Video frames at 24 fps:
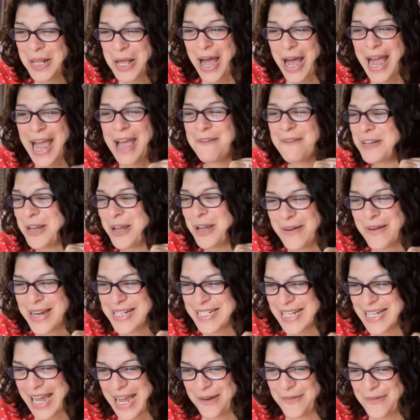I have no
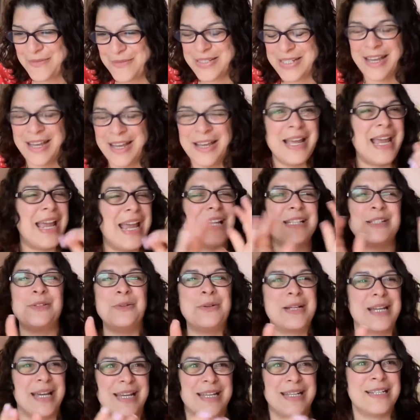idea how I've done. It's all
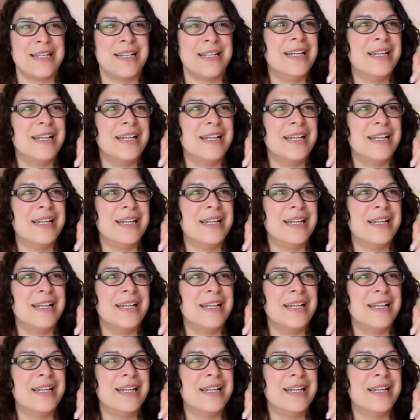good.